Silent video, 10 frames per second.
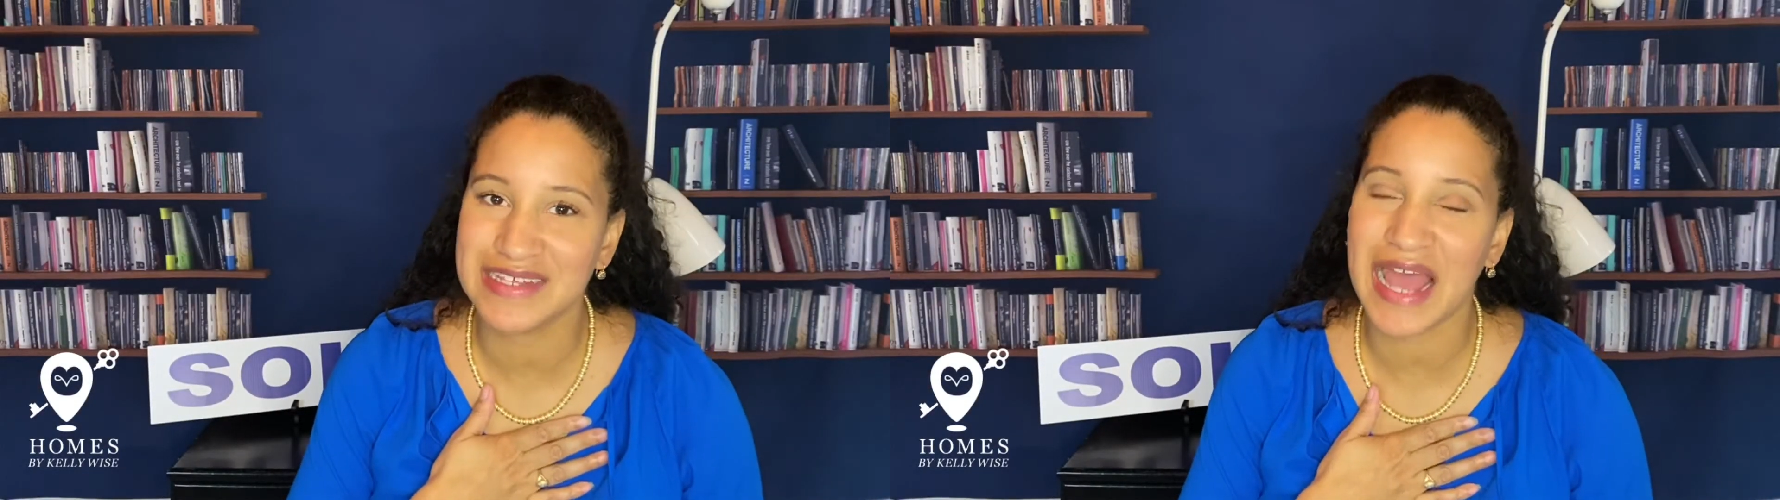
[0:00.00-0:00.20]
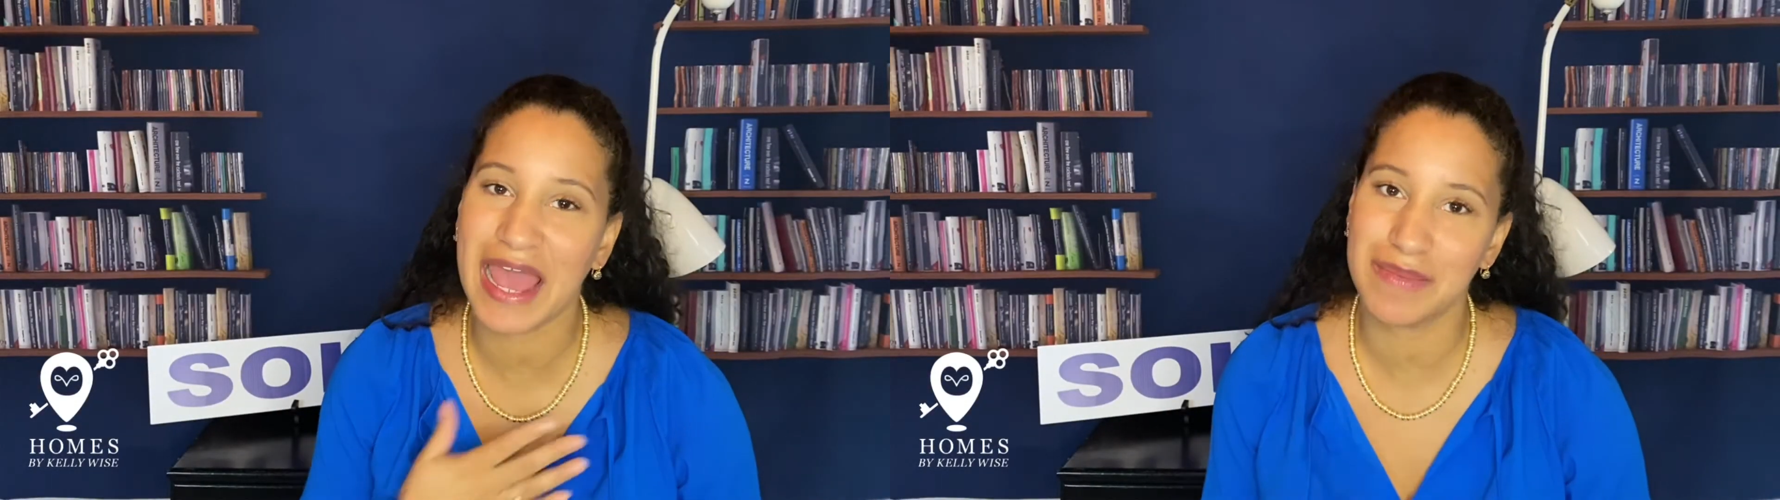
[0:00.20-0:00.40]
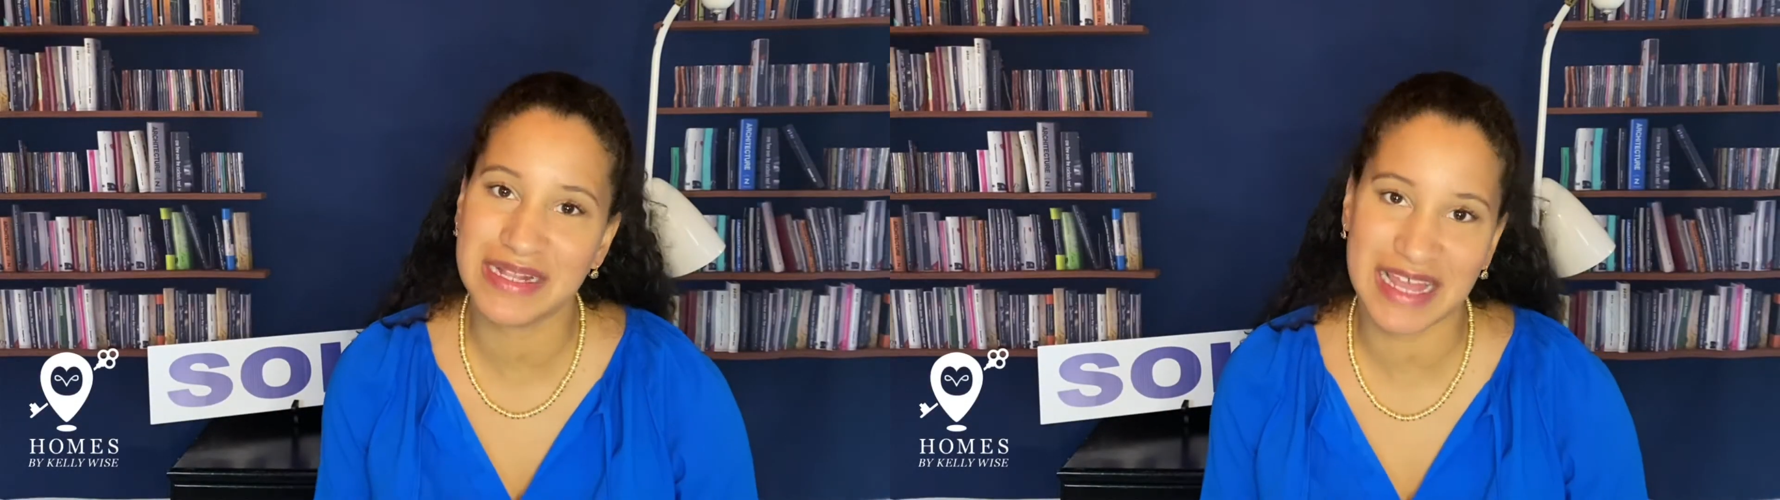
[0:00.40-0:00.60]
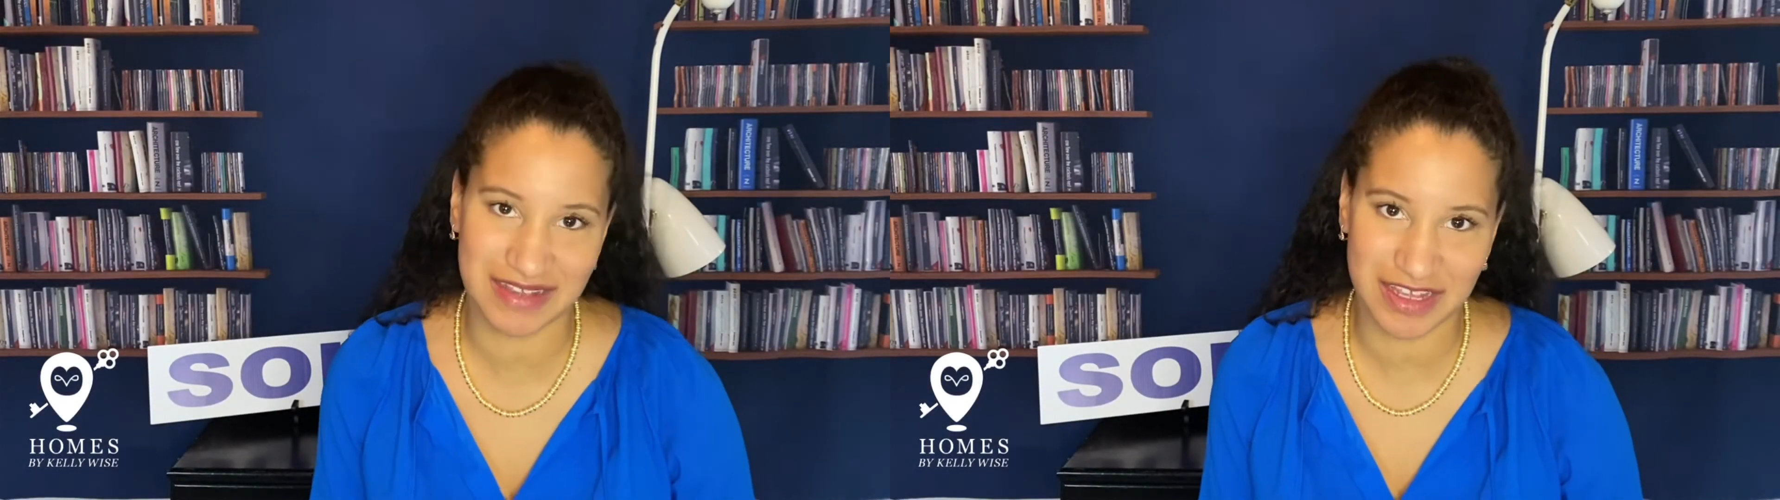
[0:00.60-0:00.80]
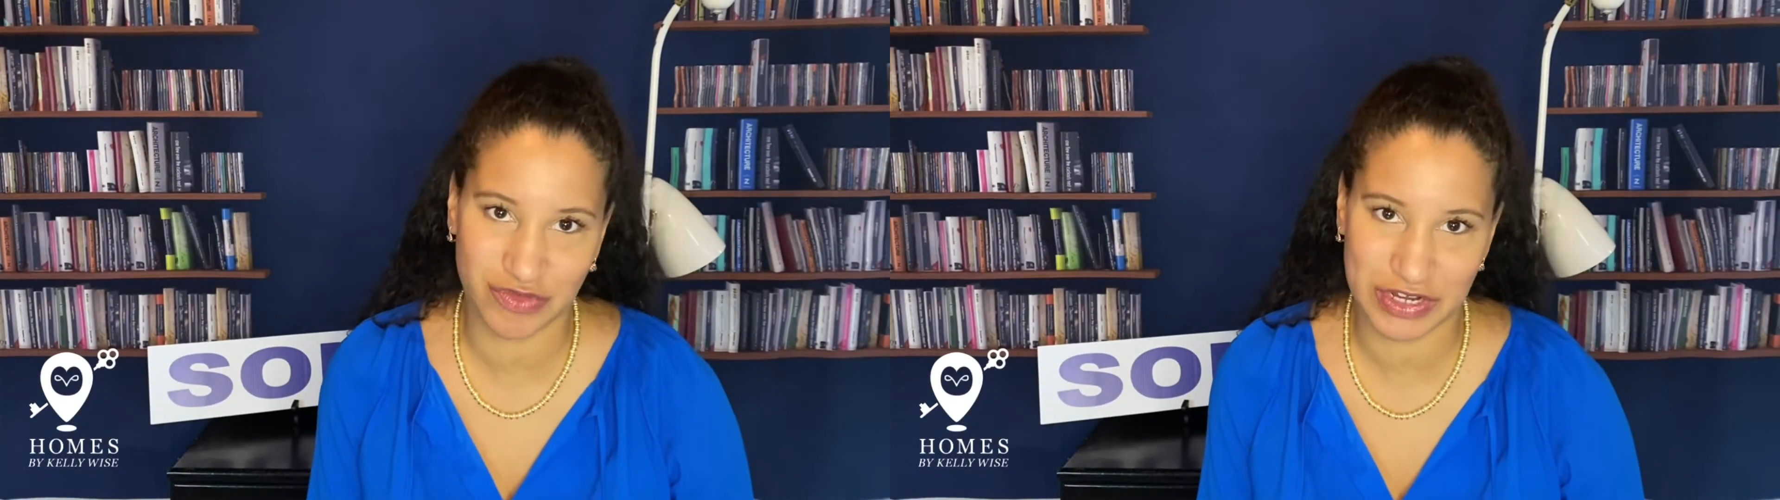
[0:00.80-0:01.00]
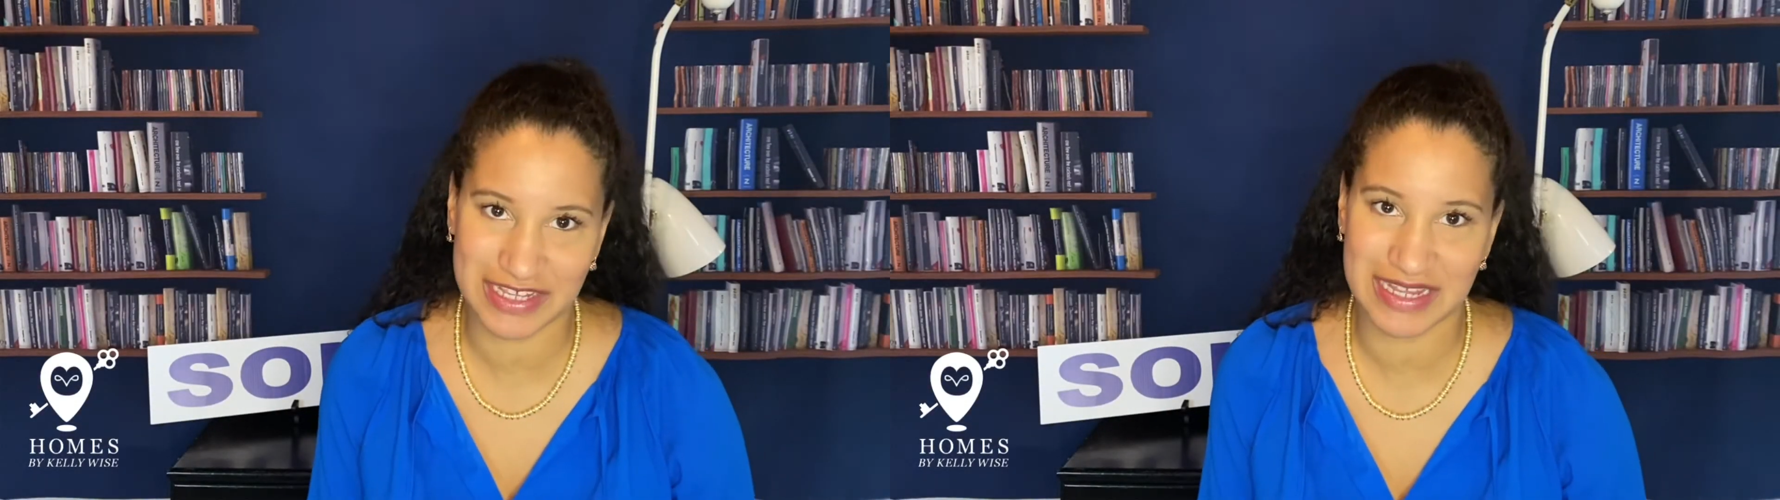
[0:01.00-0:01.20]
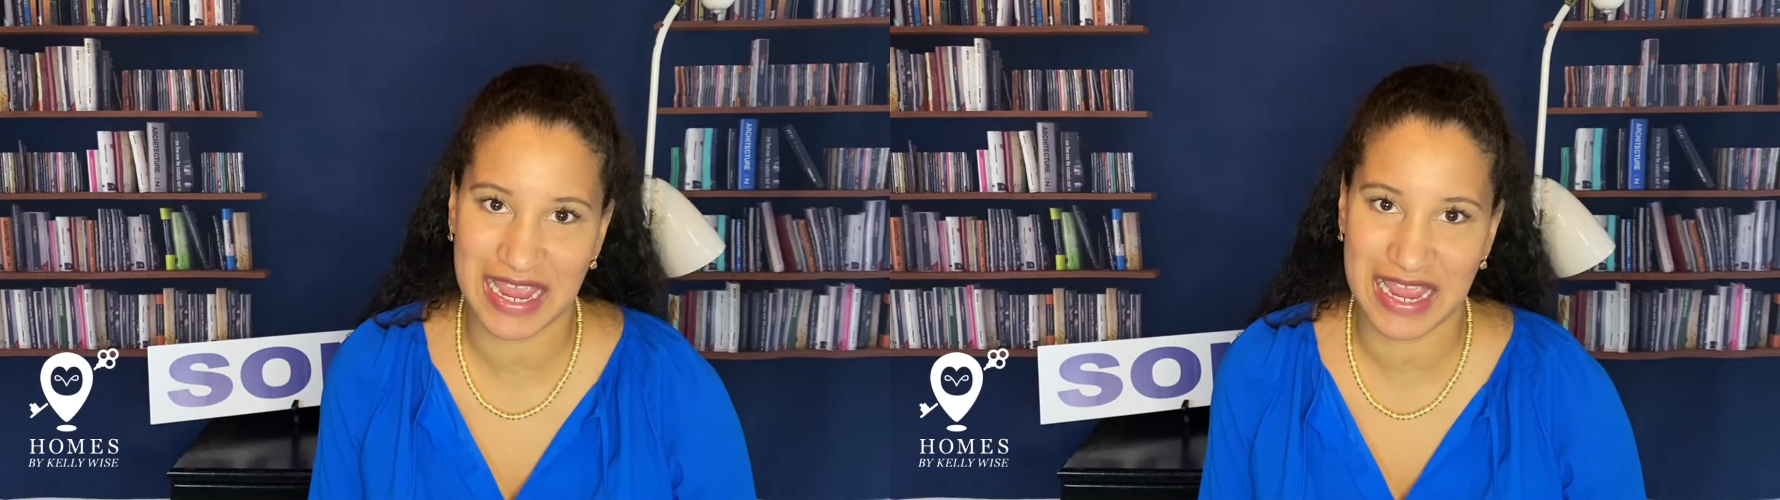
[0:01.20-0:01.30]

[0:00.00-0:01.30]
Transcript: I am a licensed real estate